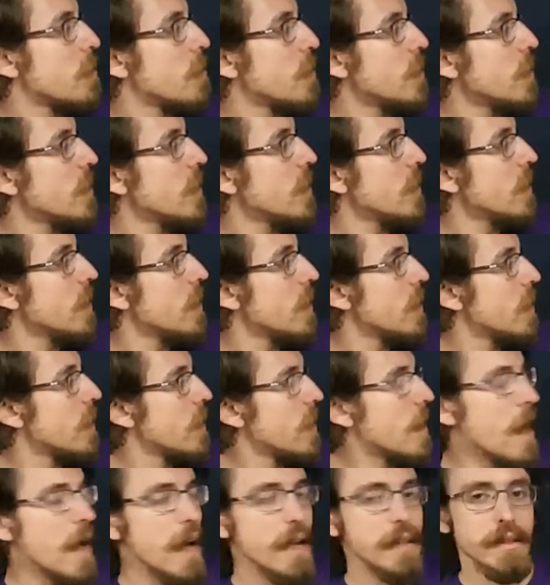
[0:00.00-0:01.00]
B,
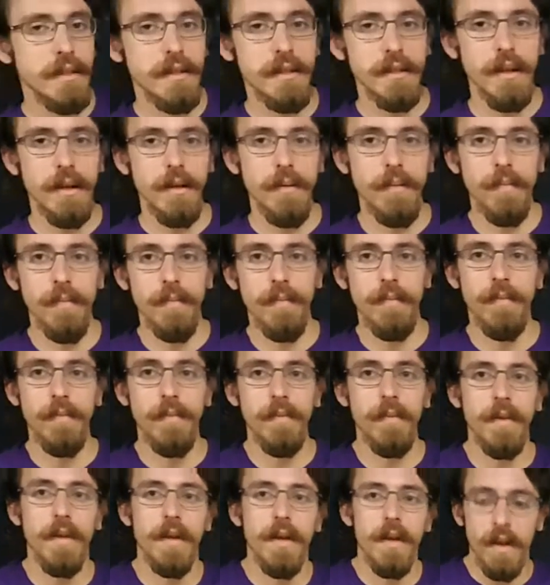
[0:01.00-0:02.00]
add C.
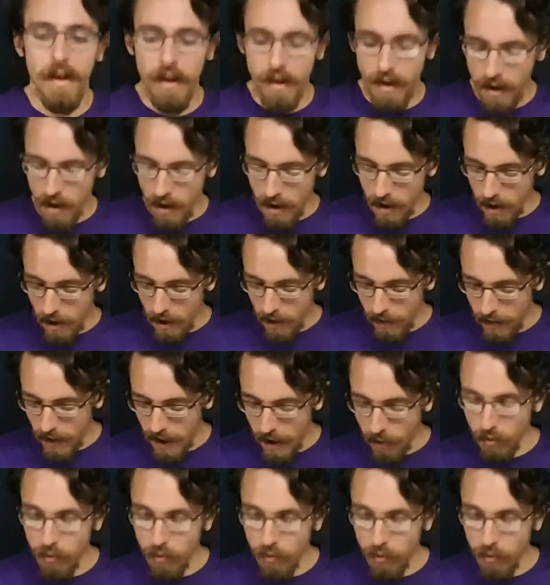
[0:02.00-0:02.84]
That